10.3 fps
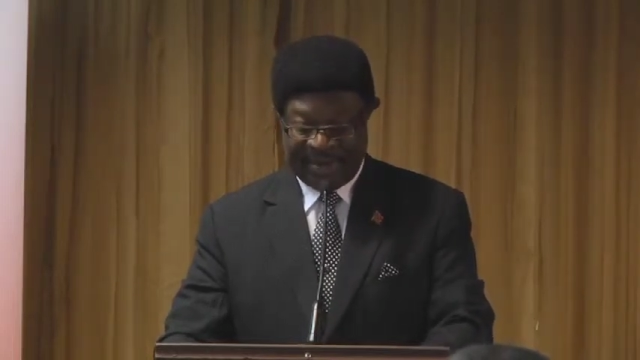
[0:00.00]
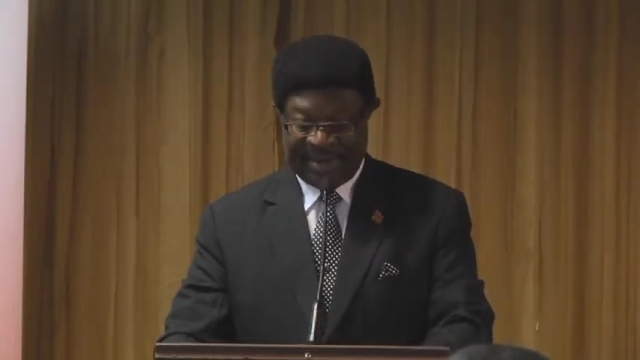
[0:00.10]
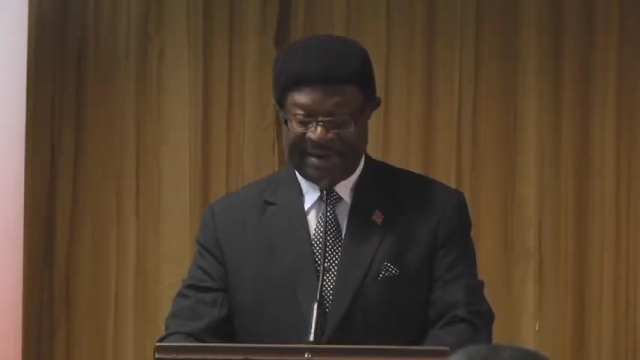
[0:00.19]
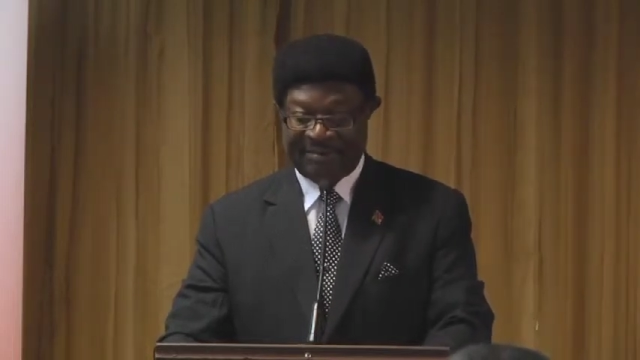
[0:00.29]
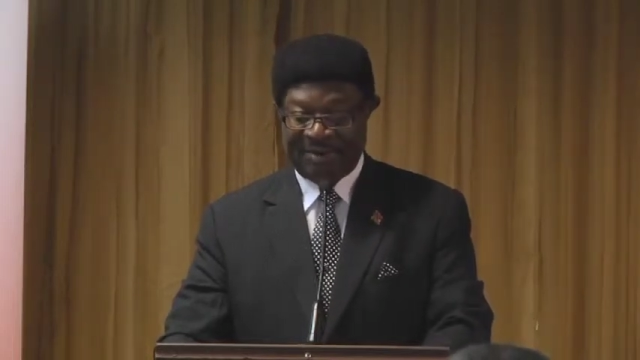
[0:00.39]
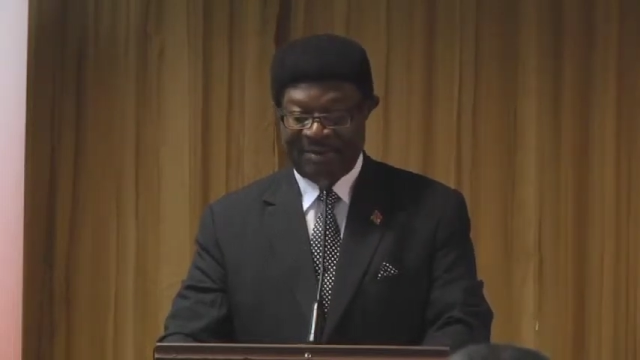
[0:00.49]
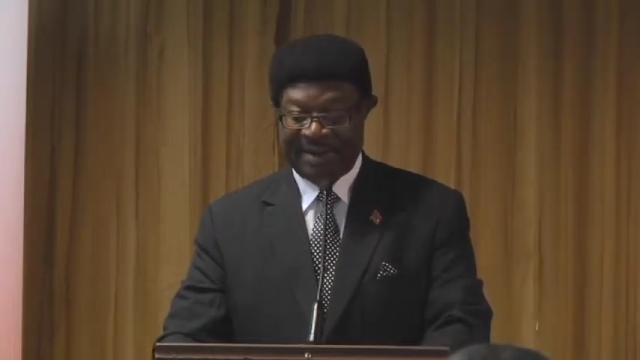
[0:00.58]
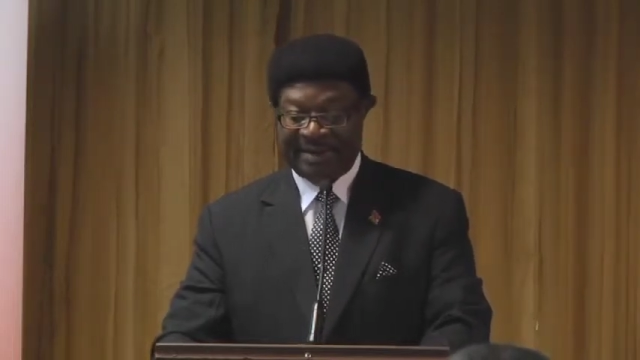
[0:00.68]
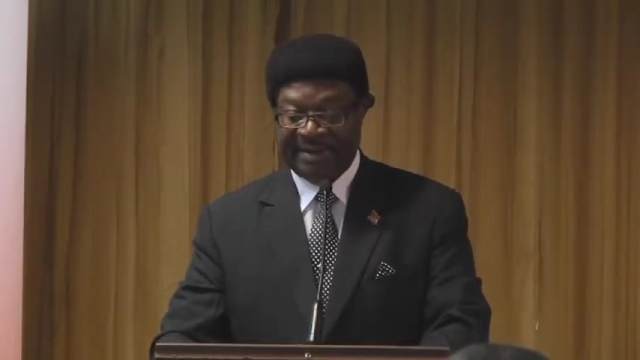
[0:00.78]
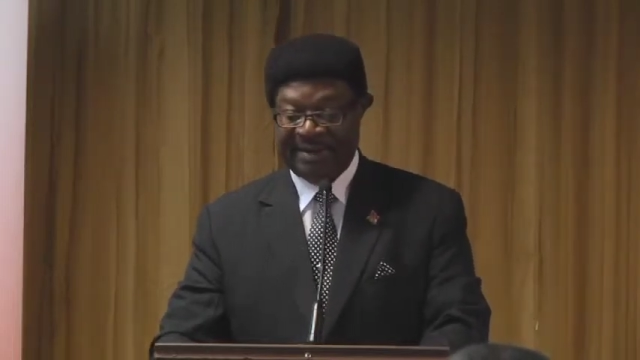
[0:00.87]
and
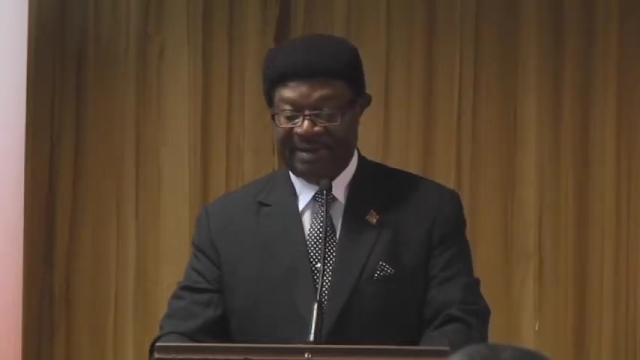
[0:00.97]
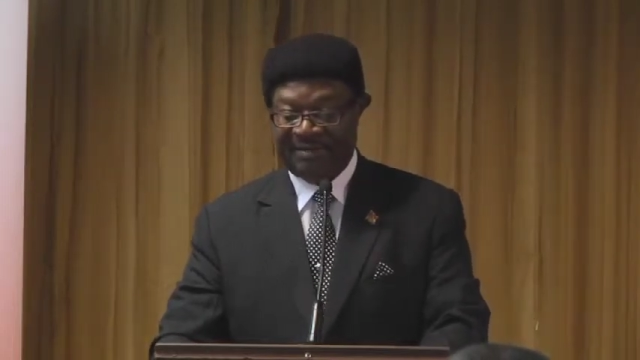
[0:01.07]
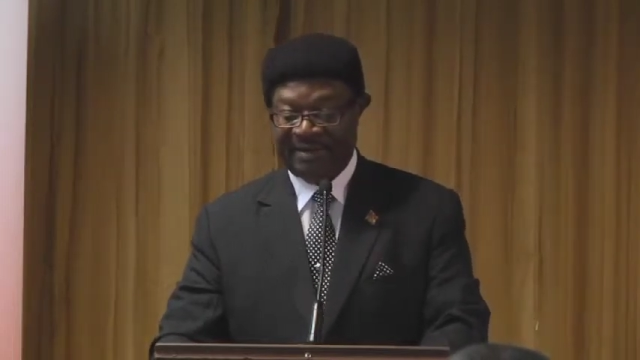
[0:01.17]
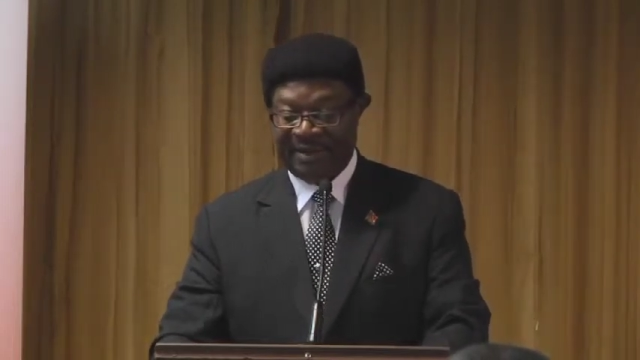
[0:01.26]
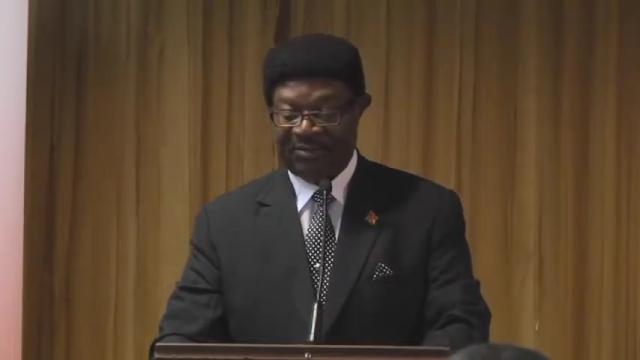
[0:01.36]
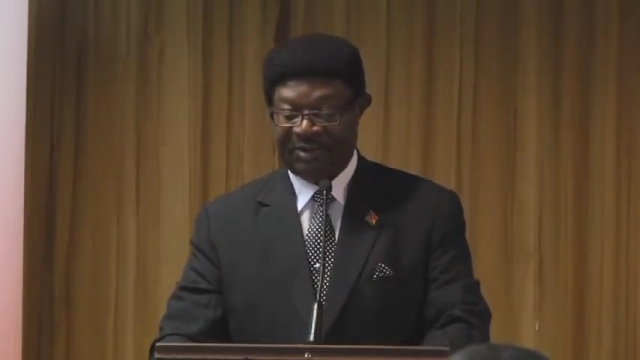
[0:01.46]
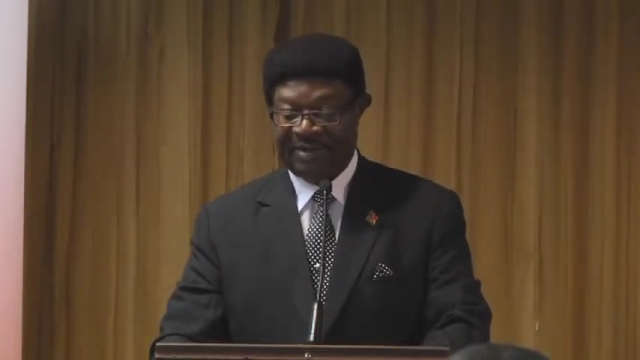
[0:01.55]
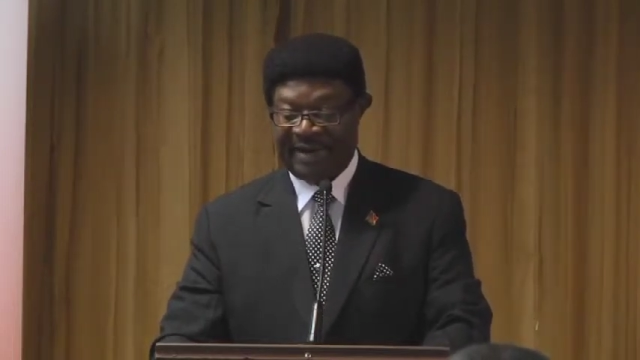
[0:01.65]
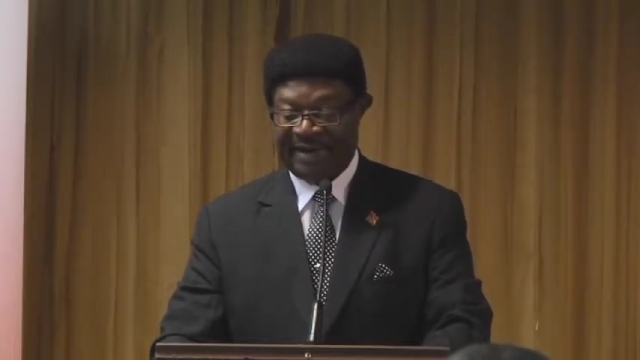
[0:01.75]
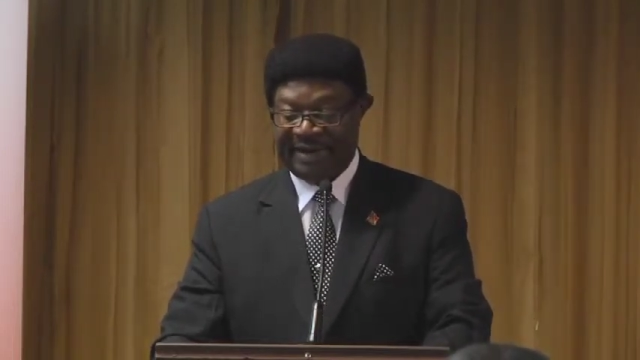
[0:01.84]
implementing this network
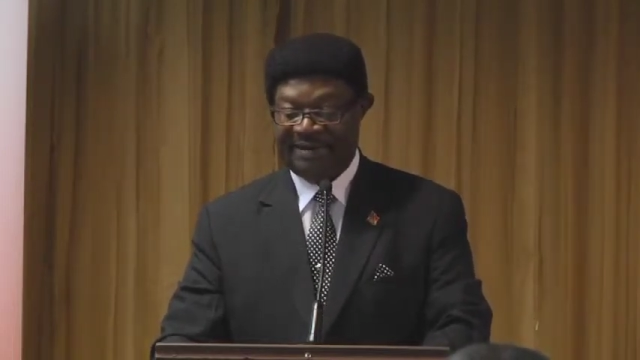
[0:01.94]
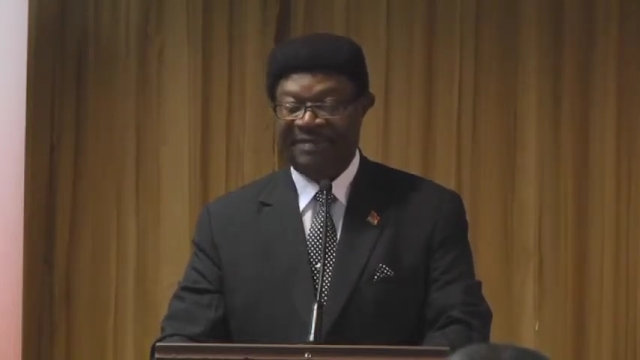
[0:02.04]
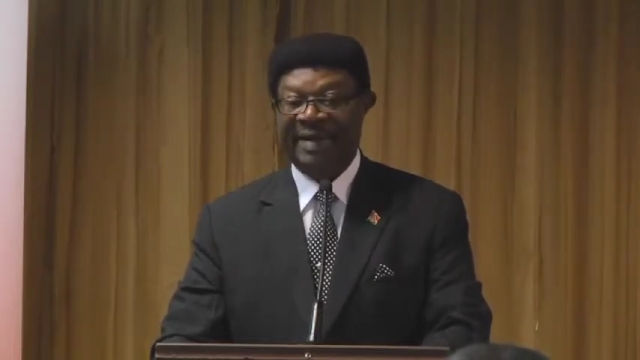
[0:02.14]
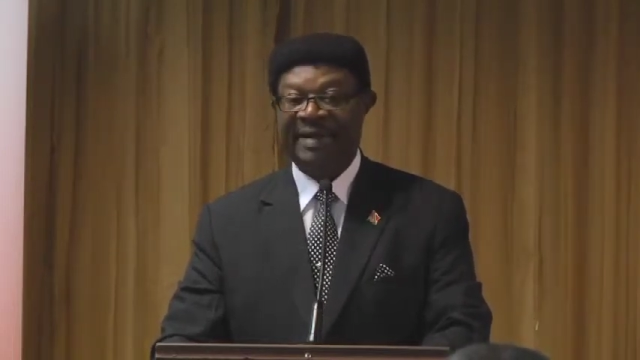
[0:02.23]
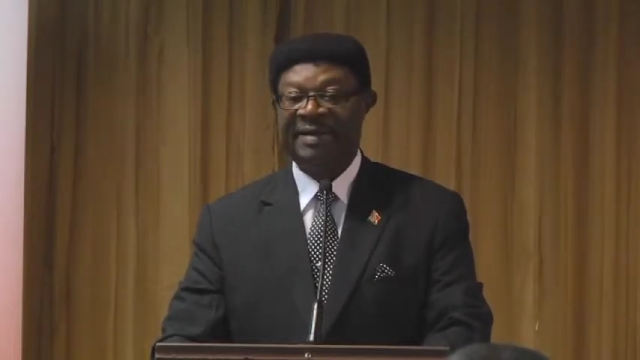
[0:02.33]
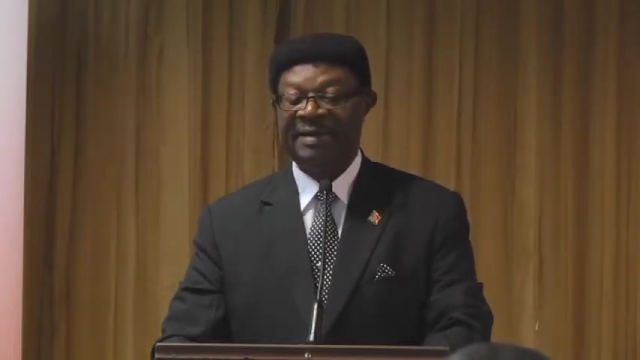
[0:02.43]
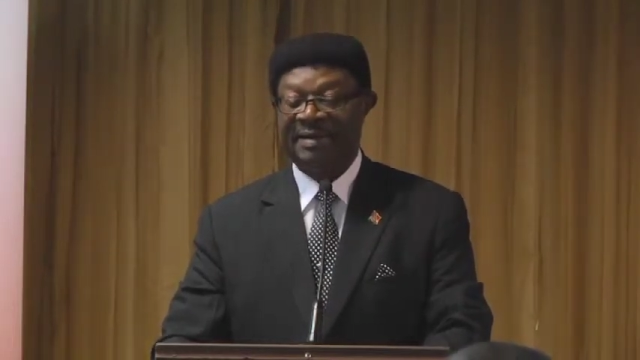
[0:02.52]
to identify,